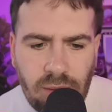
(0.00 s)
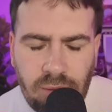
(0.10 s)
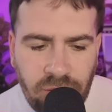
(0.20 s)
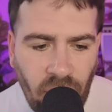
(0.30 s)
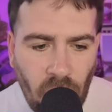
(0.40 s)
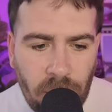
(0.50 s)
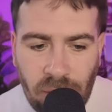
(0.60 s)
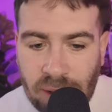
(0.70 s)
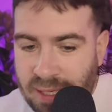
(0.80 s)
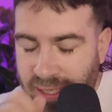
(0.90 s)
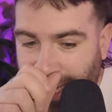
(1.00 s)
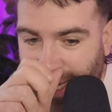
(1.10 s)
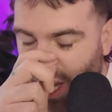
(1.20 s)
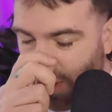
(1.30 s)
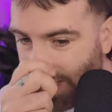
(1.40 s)
vibrant, can
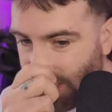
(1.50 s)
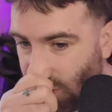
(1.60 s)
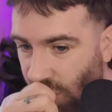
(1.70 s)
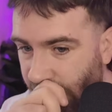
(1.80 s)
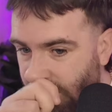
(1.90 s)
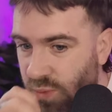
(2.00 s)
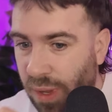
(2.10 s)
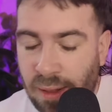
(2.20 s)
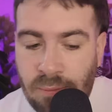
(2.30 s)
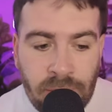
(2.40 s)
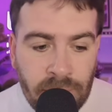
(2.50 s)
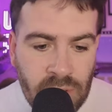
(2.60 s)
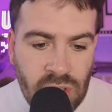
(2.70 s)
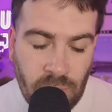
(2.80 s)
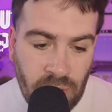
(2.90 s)
go inside as well.
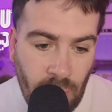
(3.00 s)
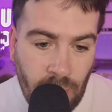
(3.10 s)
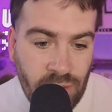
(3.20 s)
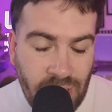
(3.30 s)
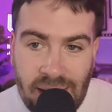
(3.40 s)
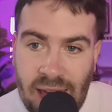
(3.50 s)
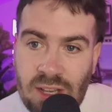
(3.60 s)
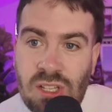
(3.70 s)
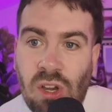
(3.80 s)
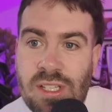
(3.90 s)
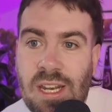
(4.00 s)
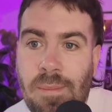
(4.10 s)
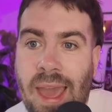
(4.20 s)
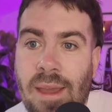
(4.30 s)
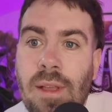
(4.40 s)
Someone who I'm really excited
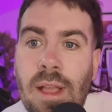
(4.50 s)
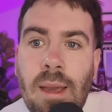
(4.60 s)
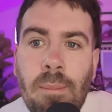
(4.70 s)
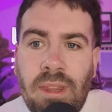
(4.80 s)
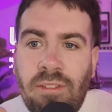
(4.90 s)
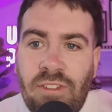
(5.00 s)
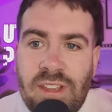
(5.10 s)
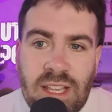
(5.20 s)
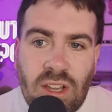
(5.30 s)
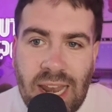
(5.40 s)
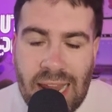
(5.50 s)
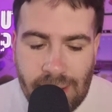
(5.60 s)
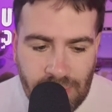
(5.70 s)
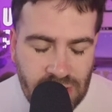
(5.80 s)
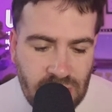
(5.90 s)
about, but the physical
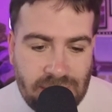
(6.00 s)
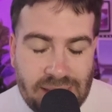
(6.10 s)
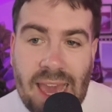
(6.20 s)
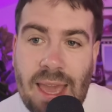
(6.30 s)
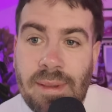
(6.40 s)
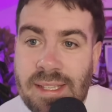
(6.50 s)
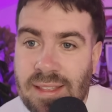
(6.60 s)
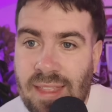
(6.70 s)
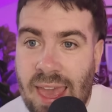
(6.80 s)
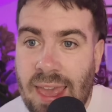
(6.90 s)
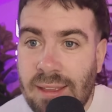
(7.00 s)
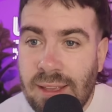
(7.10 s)
element to his game isn't there.